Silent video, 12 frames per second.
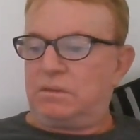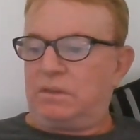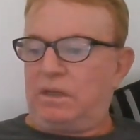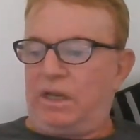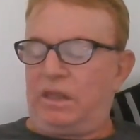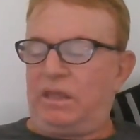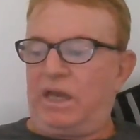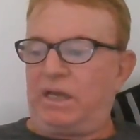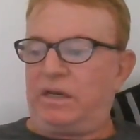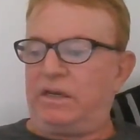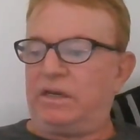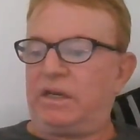and
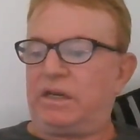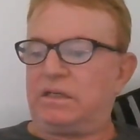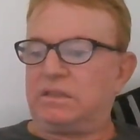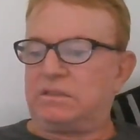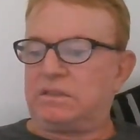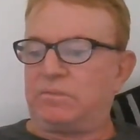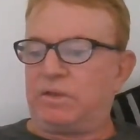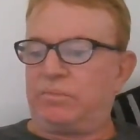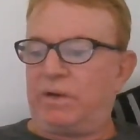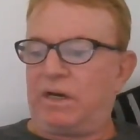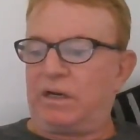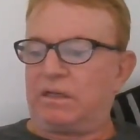that needed to be
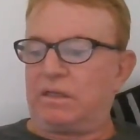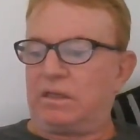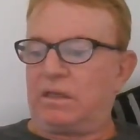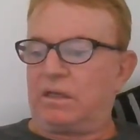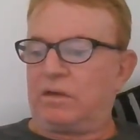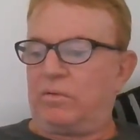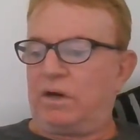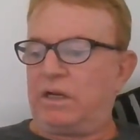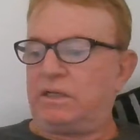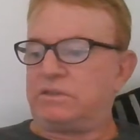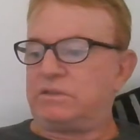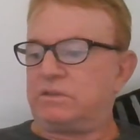part of the
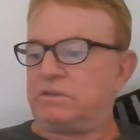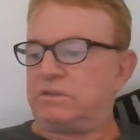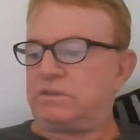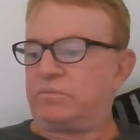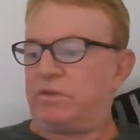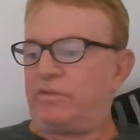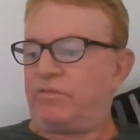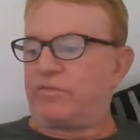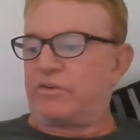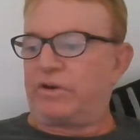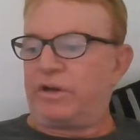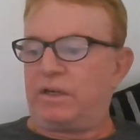equation to be
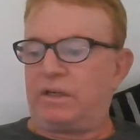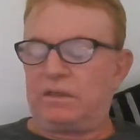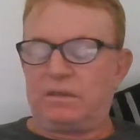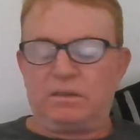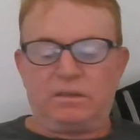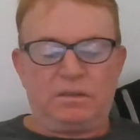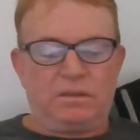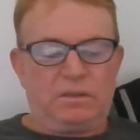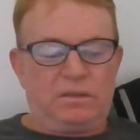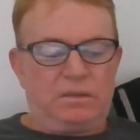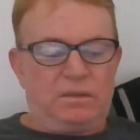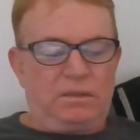free.
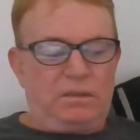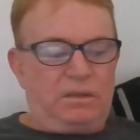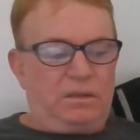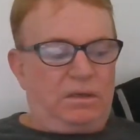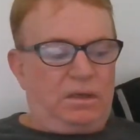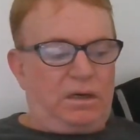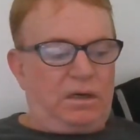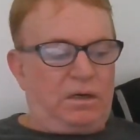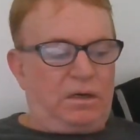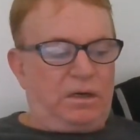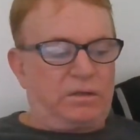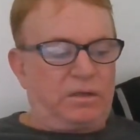
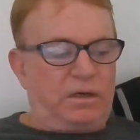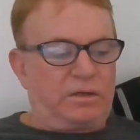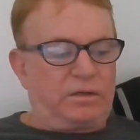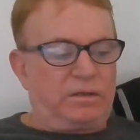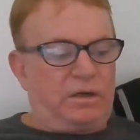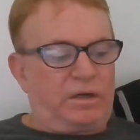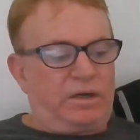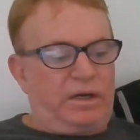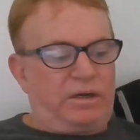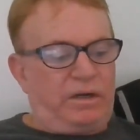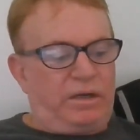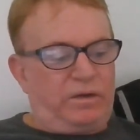I
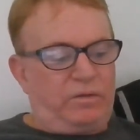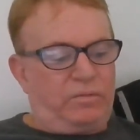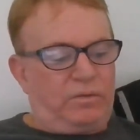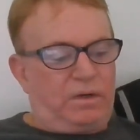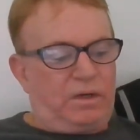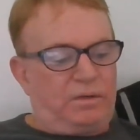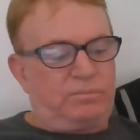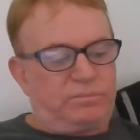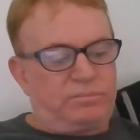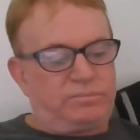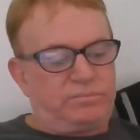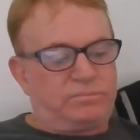don't know.